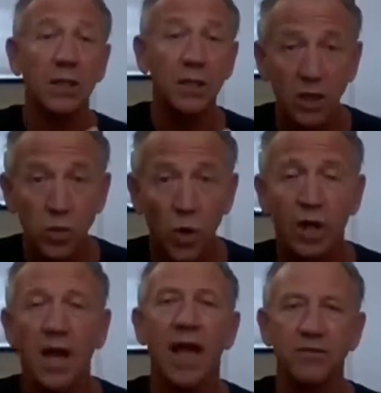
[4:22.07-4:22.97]
It does
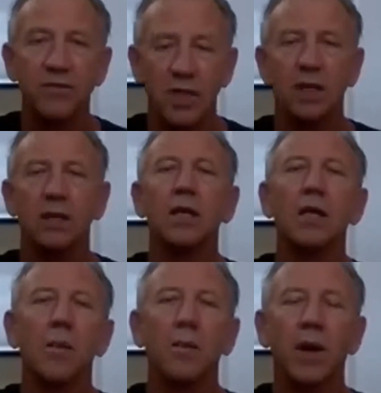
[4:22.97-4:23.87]
work, I have done it,
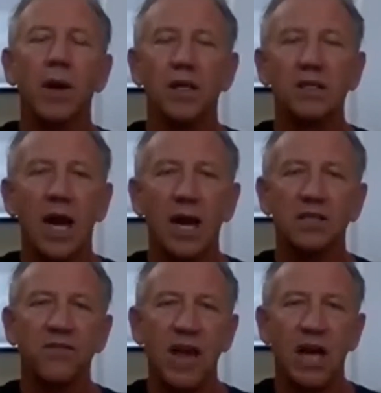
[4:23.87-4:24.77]
but it's not
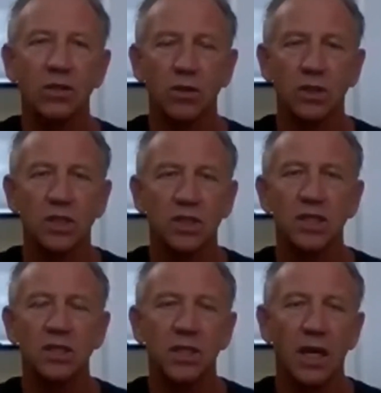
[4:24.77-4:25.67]
as fast or as
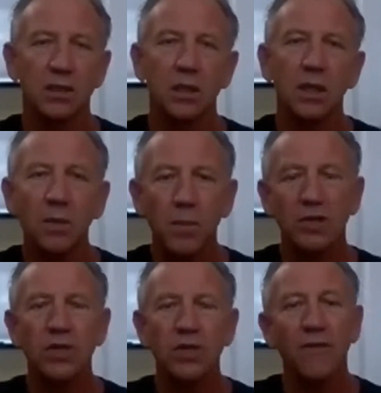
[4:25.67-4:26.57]
consistent as paid
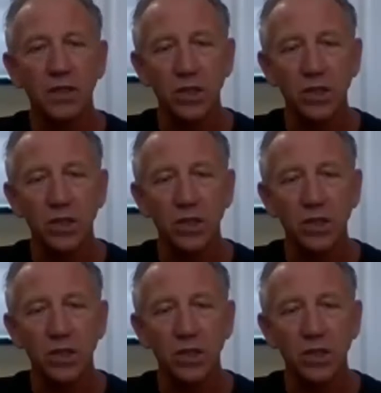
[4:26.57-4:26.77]
traffic.